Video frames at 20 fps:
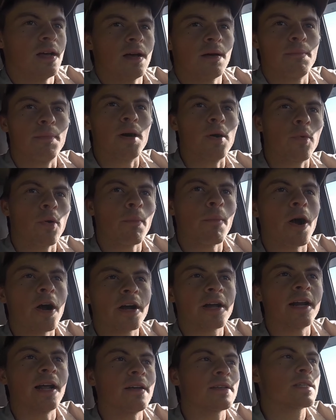But we're
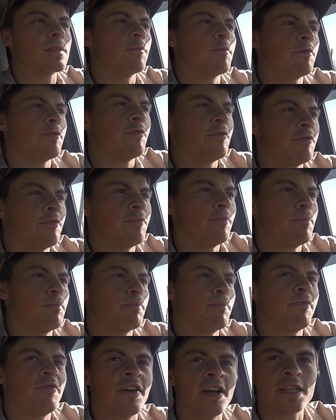marking out some
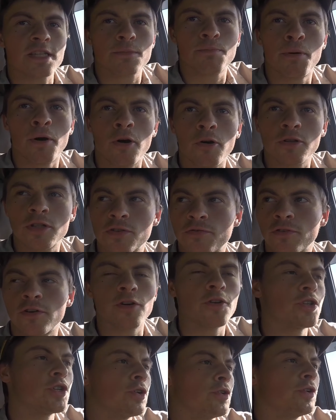fence posts
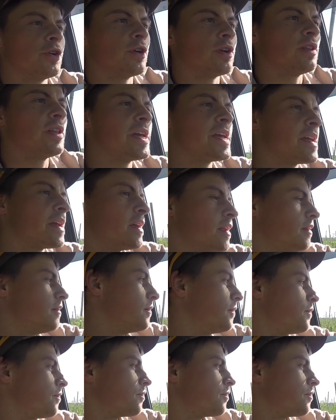for Junior and Leighton.